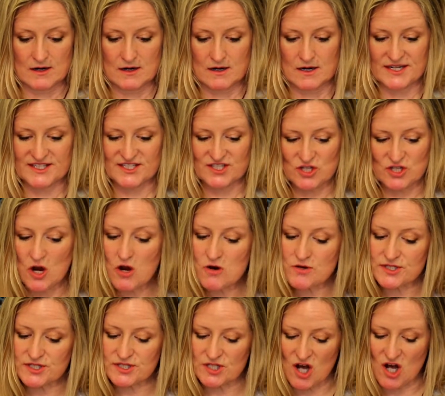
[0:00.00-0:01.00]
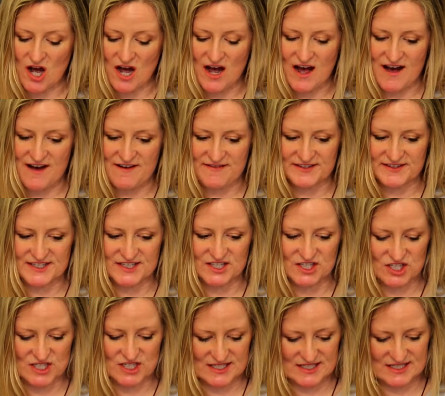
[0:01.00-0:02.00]
It's so soft.
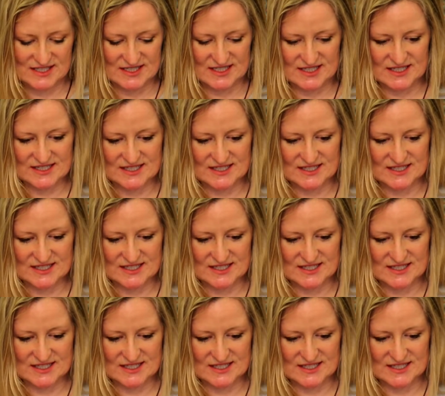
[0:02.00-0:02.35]
It's just